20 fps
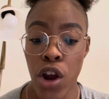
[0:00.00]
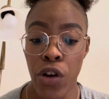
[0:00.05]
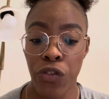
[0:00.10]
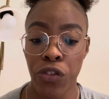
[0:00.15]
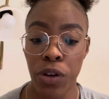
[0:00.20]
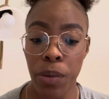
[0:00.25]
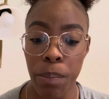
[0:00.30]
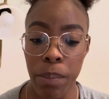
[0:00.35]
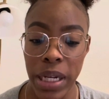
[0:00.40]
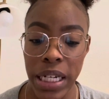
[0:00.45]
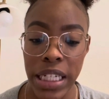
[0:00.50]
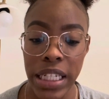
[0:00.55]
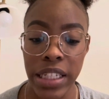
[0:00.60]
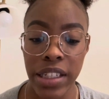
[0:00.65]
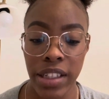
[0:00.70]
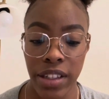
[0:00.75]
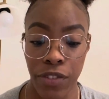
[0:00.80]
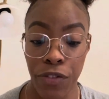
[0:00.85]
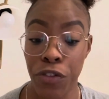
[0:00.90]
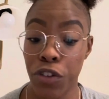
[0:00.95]
For
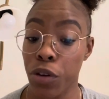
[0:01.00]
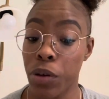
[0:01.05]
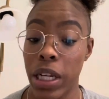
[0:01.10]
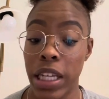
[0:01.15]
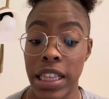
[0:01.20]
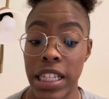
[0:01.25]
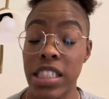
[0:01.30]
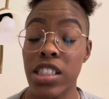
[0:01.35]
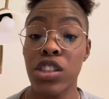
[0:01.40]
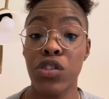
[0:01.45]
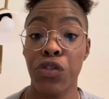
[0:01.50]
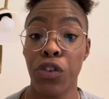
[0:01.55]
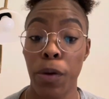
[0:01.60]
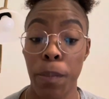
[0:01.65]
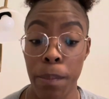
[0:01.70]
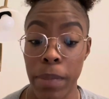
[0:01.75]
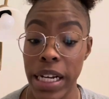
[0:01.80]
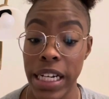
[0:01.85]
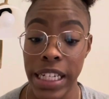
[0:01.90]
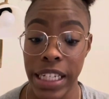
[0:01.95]
many, for and this is for
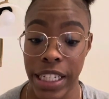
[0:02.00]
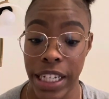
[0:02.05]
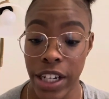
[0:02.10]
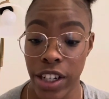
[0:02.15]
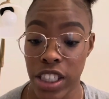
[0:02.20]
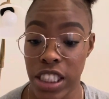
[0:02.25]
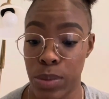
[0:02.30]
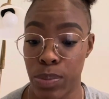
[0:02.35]
many years,